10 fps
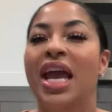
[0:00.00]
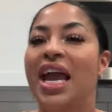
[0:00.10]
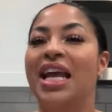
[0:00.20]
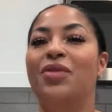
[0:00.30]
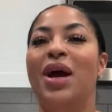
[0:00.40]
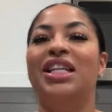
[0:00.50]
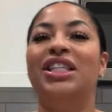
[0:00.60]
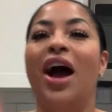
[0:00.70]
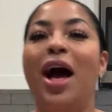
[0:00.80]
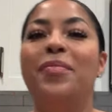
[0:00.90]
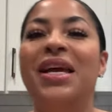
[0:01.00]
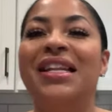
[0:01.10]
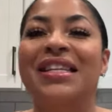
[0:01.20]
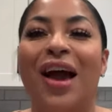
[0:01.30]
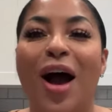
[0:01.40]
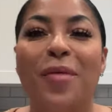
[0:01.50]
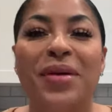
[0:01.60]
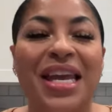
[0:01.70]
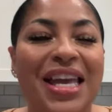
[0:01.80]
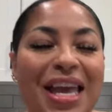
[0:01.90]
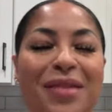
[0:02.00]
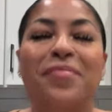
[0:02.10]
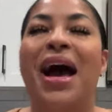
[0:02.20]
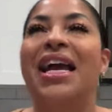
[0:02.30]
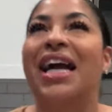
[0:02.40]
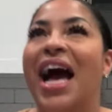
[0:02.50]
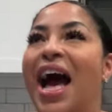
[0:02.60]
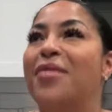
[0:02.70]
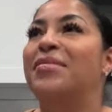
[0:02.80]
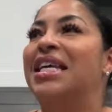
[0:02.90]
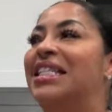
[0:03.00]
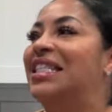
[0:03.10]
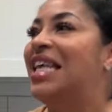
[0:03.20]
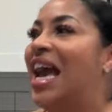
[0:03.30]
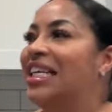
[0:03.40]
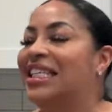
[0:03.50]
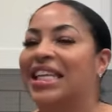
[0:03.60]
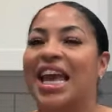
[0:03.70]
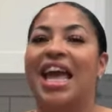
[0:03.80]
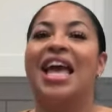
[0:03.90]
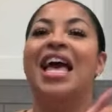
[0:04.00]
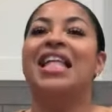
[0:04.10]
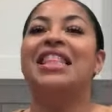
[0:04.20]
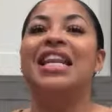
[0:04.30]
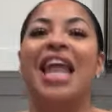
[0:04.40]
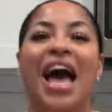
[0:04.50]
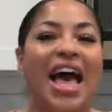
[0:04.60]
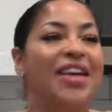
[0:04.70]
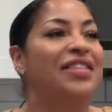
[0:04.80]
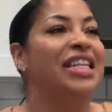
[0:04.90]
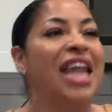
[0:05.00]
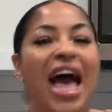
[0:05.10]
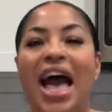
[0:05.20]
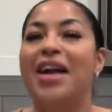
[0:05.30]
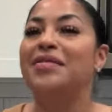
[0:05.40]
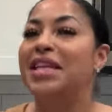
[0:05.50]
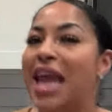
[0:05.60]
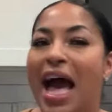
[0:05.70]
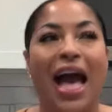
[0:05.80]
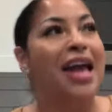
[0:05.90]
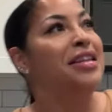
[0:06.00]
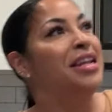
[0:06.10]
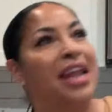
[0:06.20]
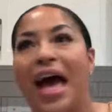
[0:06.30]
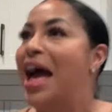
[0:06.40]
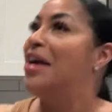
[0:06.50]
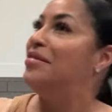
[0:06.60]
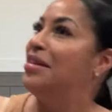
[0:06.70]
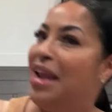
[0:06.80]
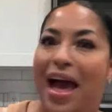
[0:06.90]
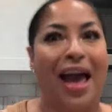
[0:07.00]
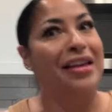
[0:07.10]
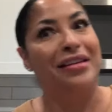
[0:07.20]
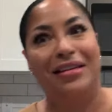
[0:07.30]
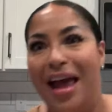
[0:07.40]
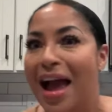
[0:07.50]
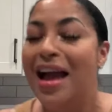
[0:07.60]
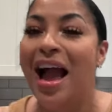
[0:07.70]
Anyways, y'all be y'all be in my comment section. The lie, the lie, the lie, the lie, the lie, the lie.